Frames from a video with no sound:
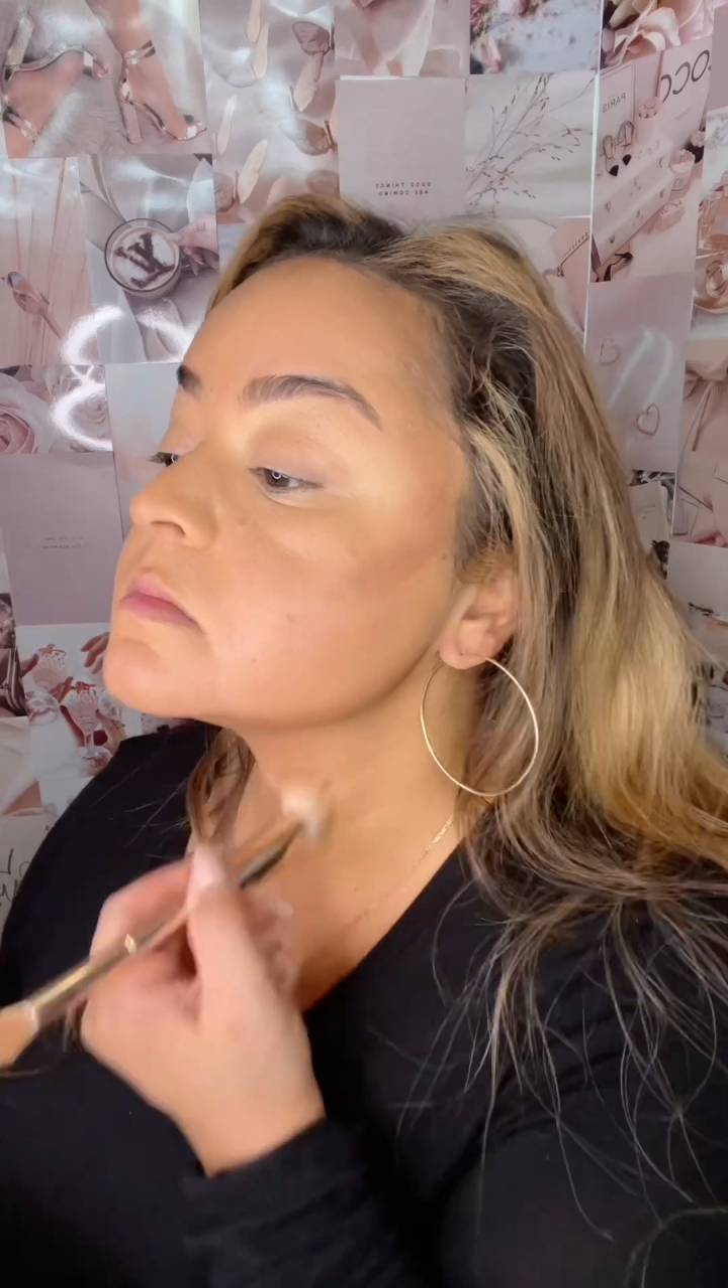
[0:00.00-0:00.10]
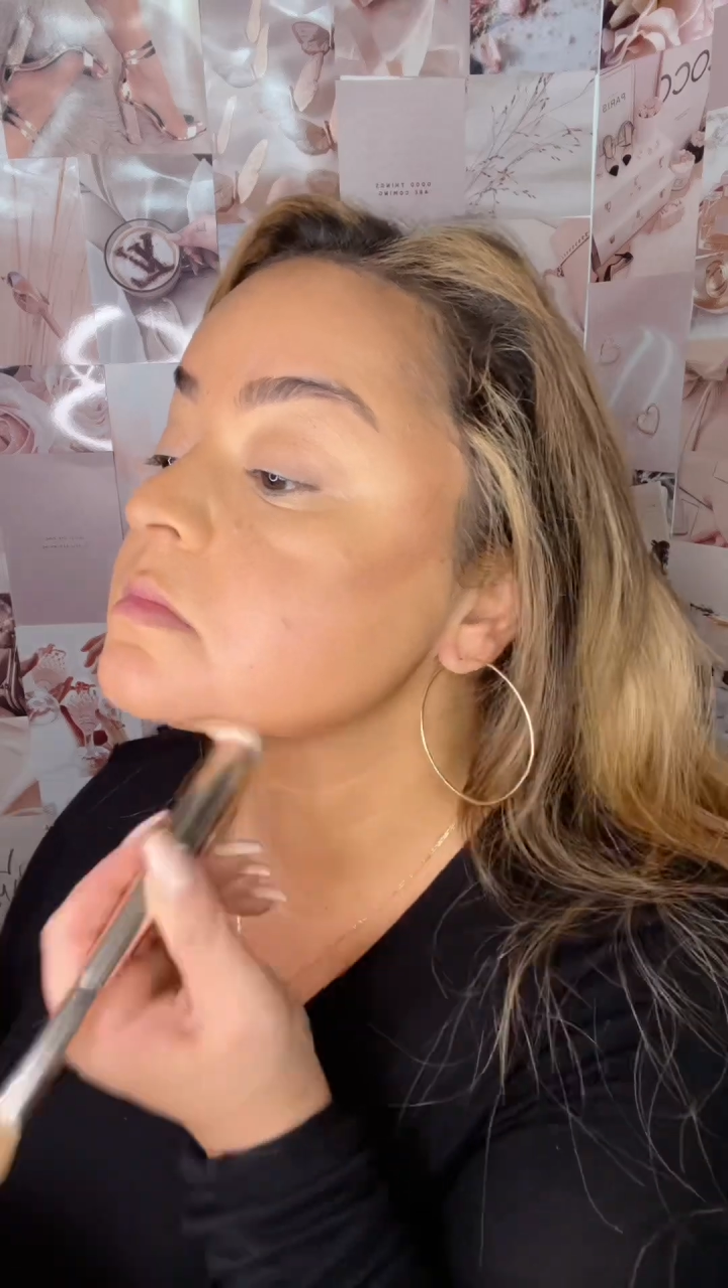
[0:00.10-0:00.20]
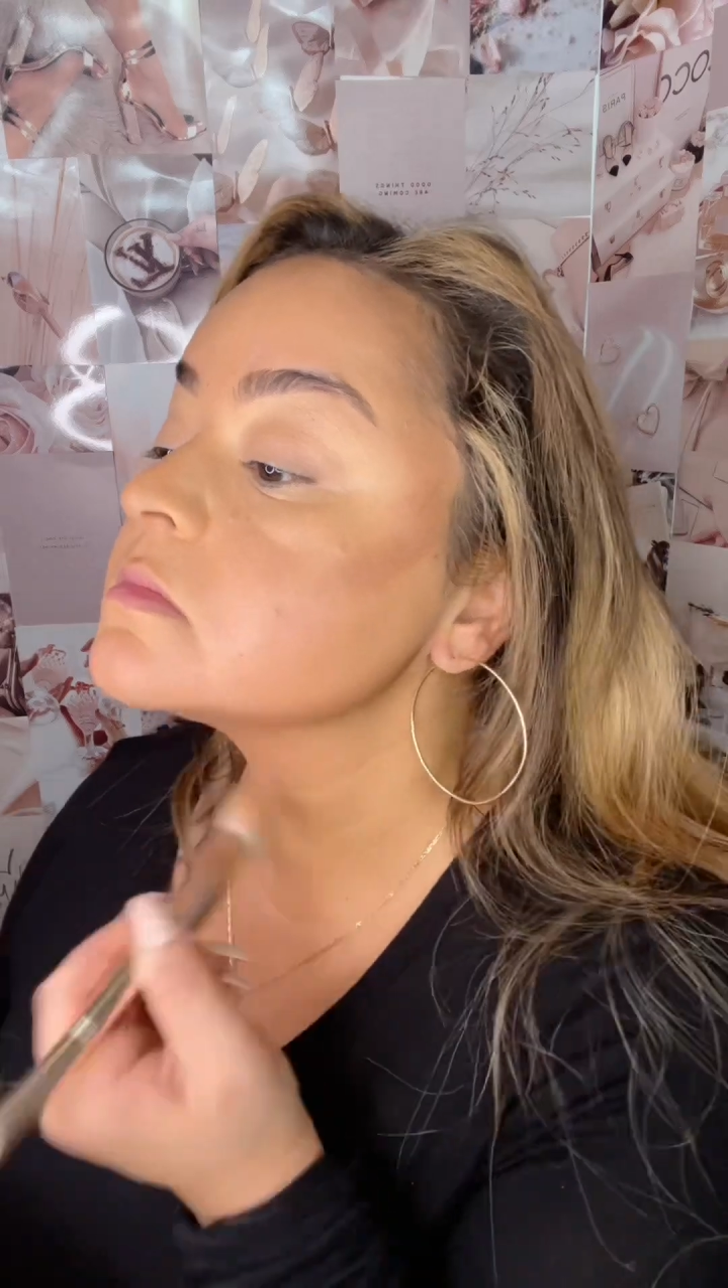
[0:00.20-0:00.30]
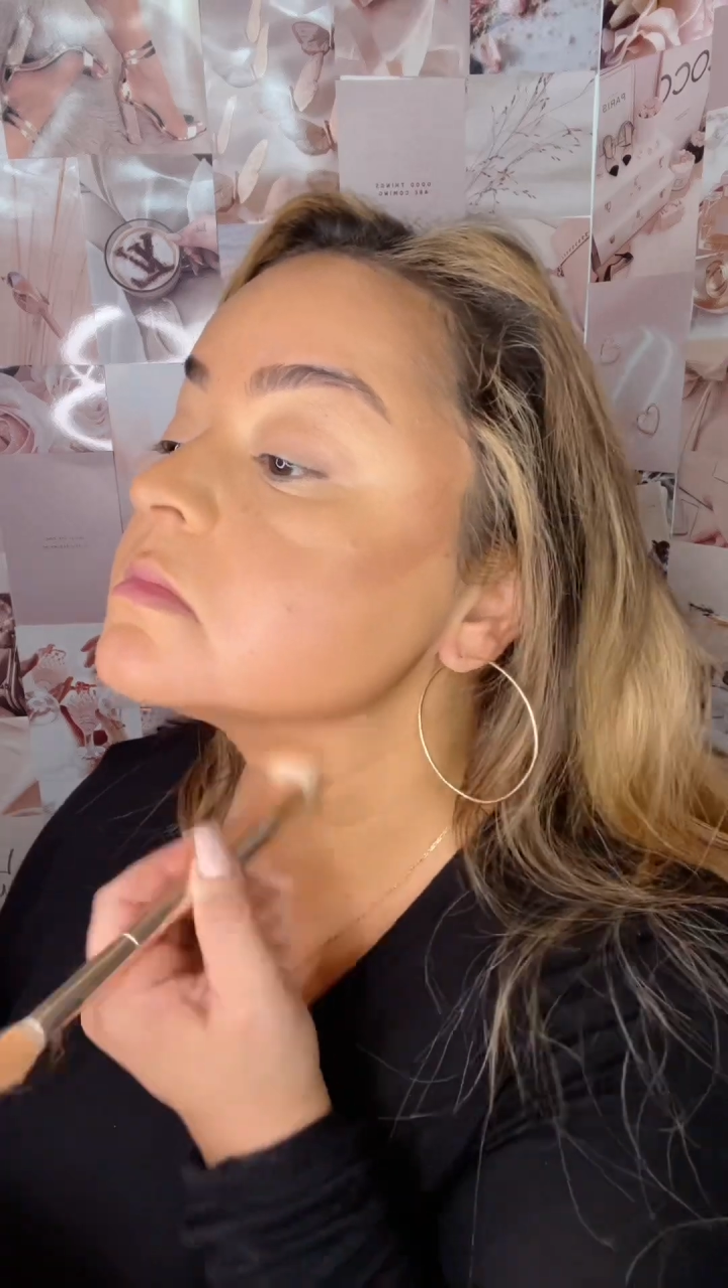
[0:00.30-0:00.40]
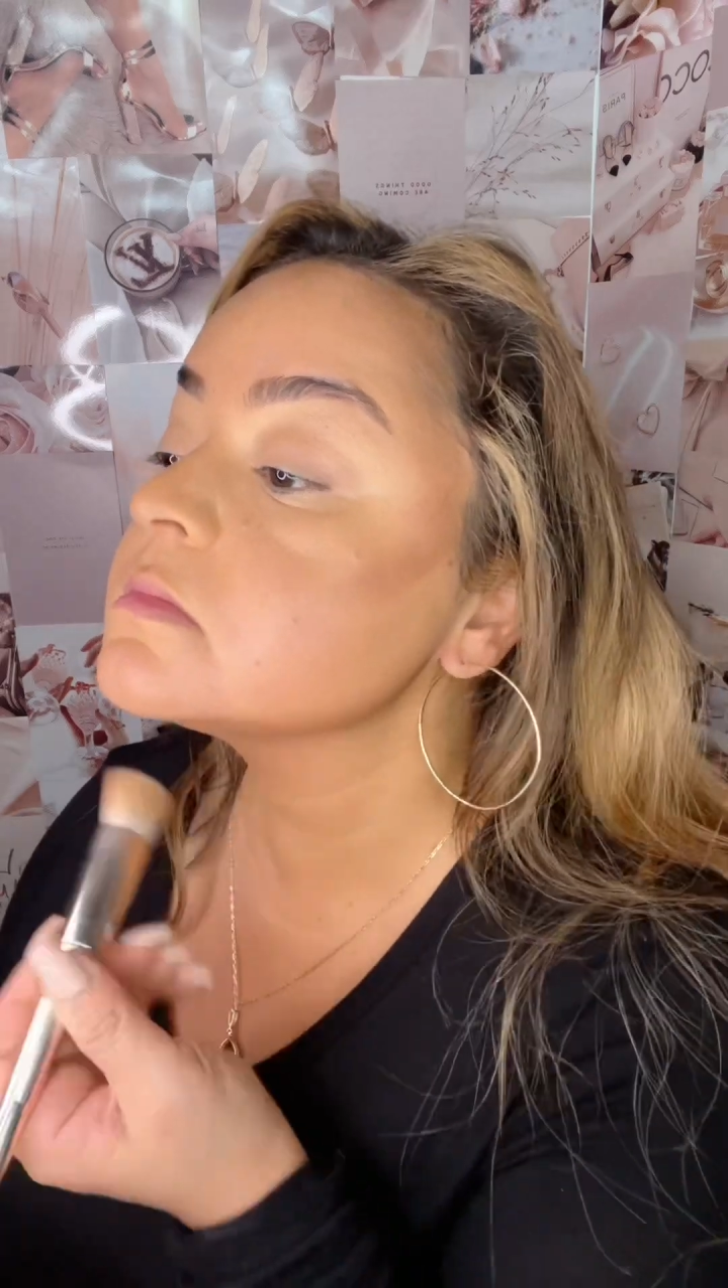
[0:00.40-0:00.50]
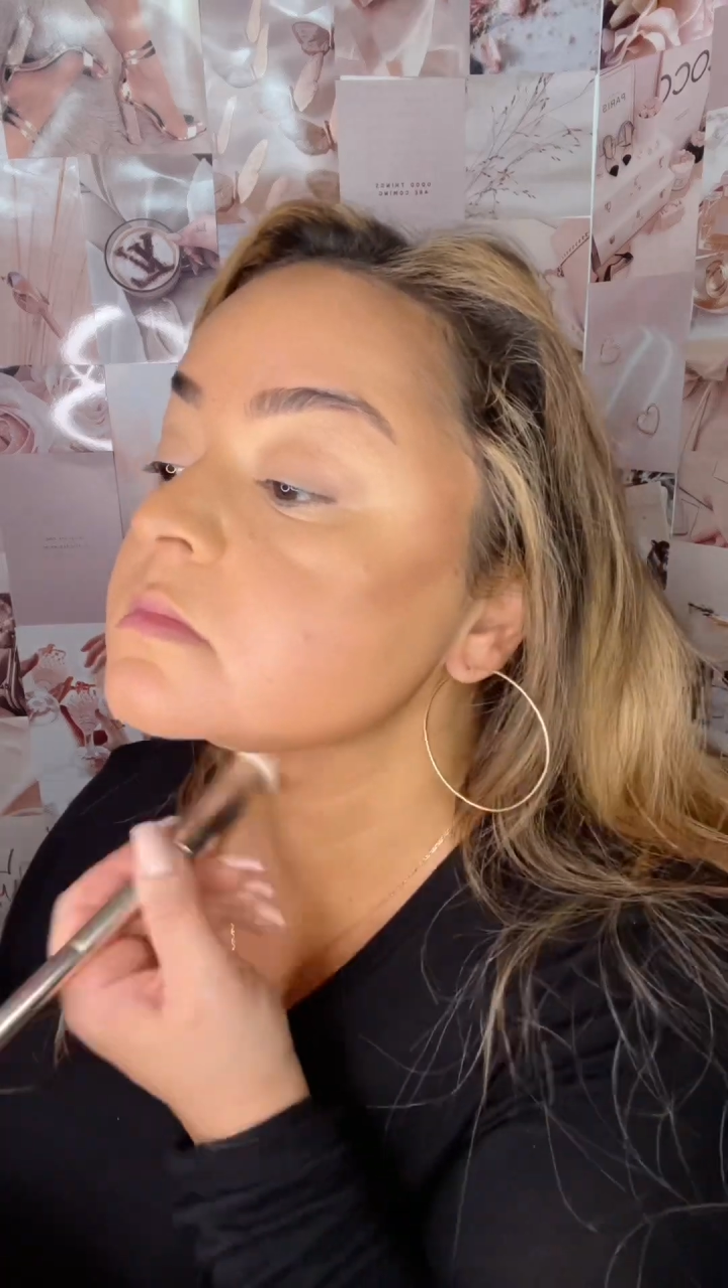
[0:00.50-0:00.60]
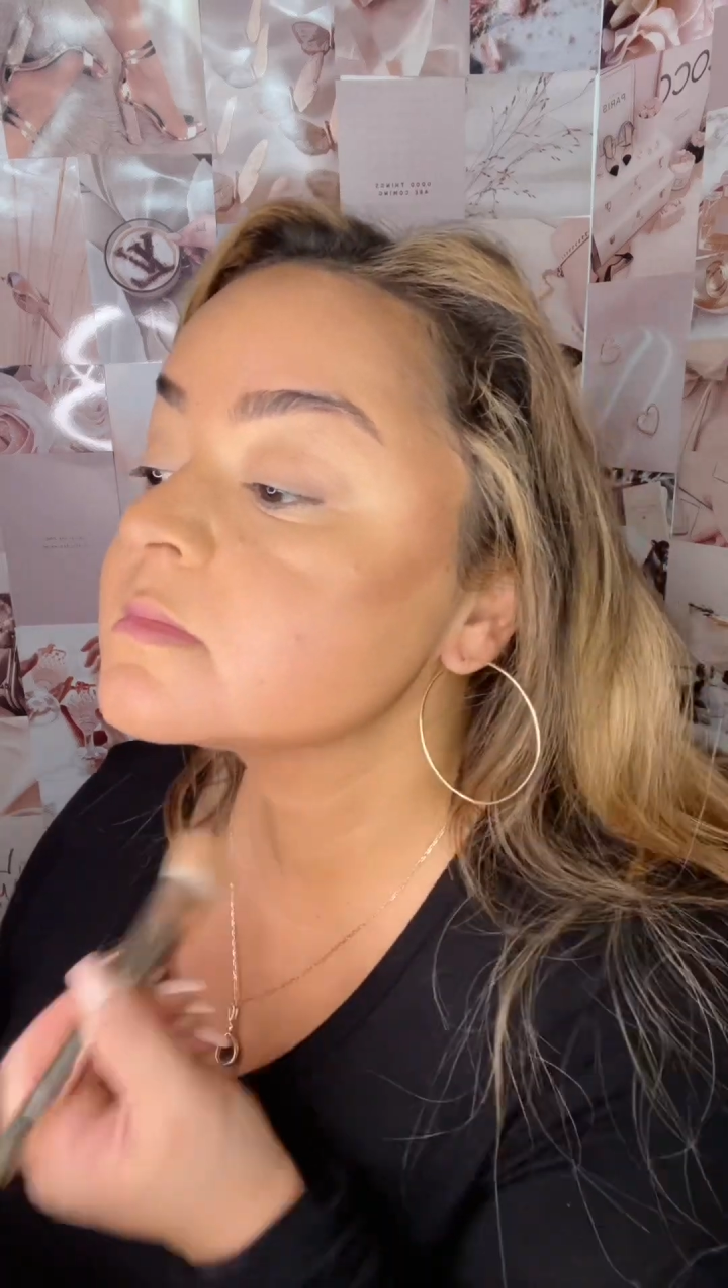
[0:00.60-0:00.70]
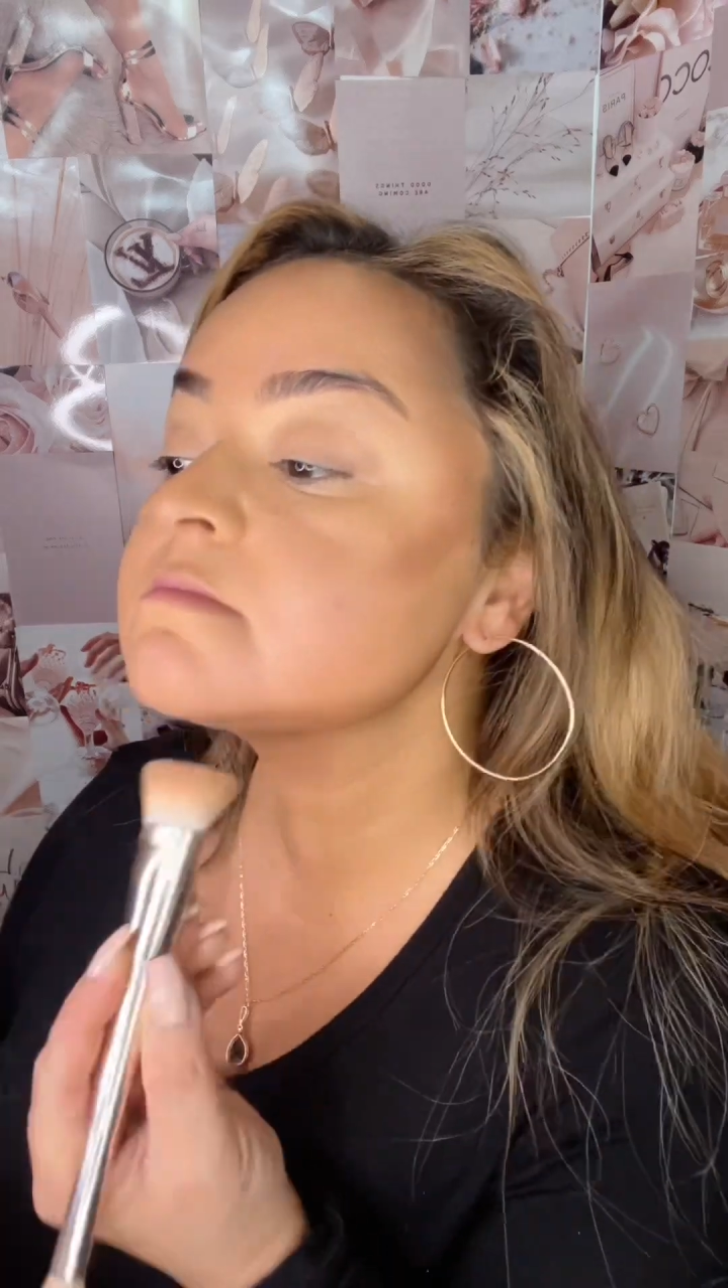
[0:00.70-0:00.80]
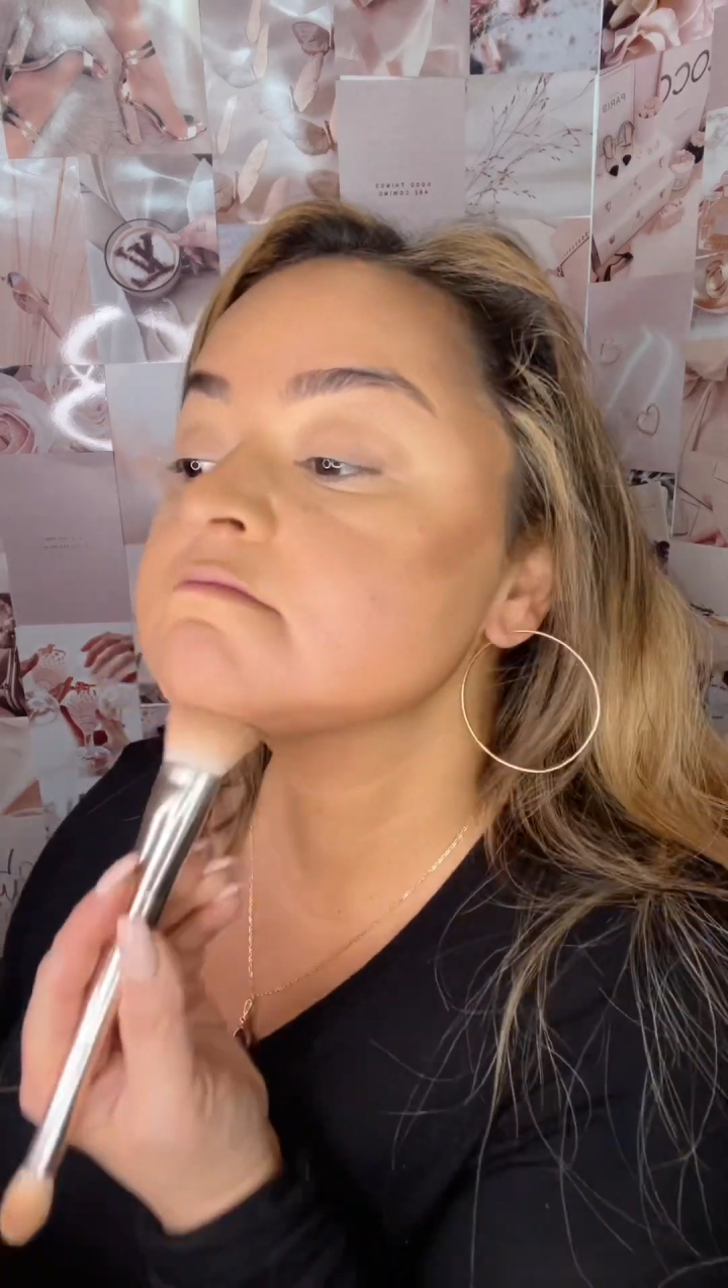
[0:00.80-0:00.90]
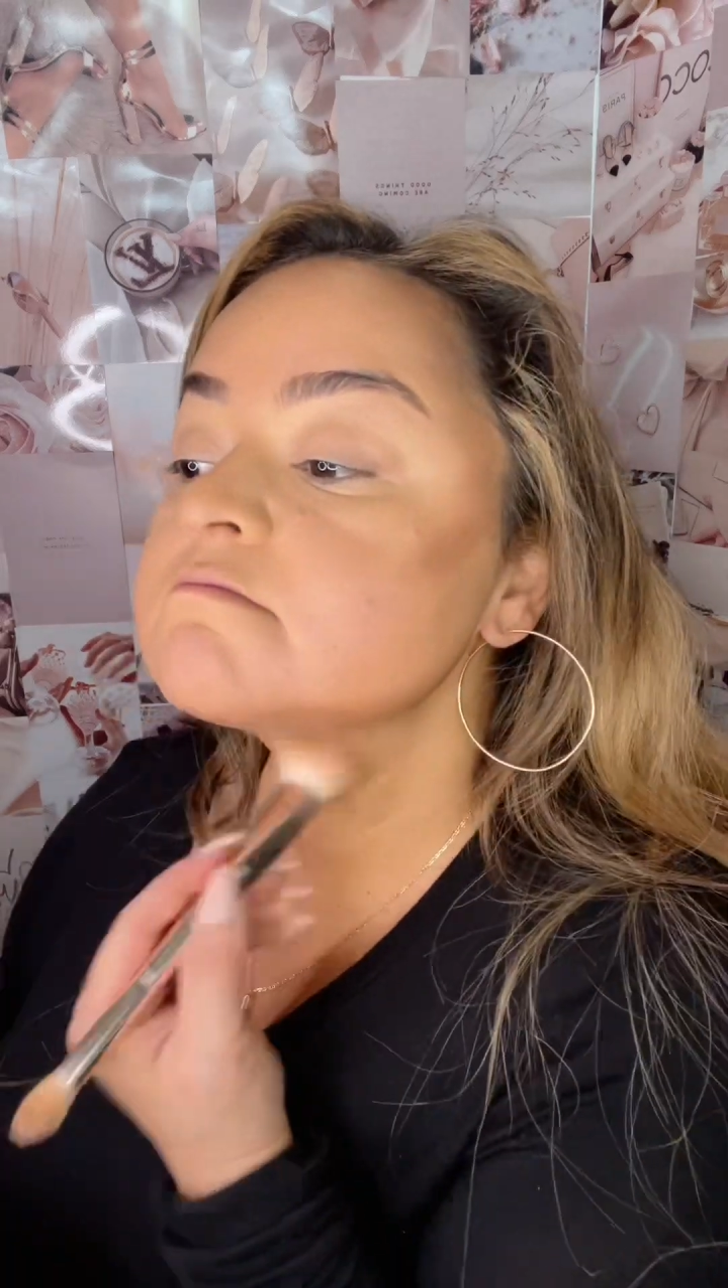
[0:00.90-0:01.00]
carving out